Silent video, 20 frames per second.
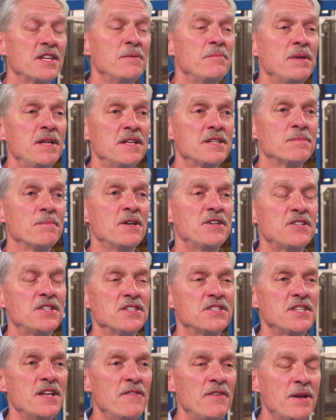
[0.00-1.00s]
can be as much
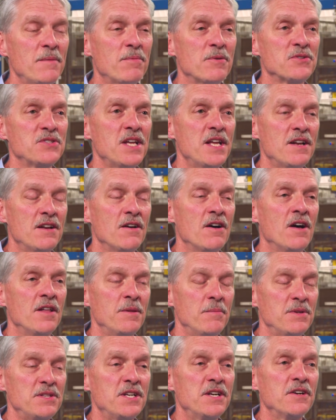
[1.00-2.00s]
as 70% on
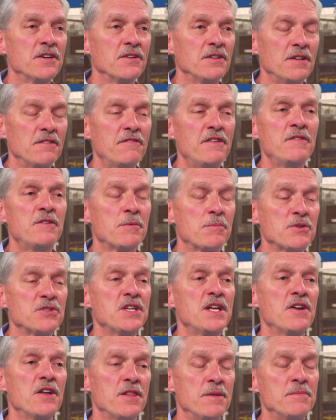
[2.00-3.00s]
the material and
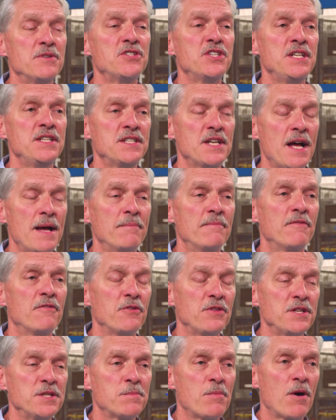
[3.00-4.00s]
50% on the machine time for these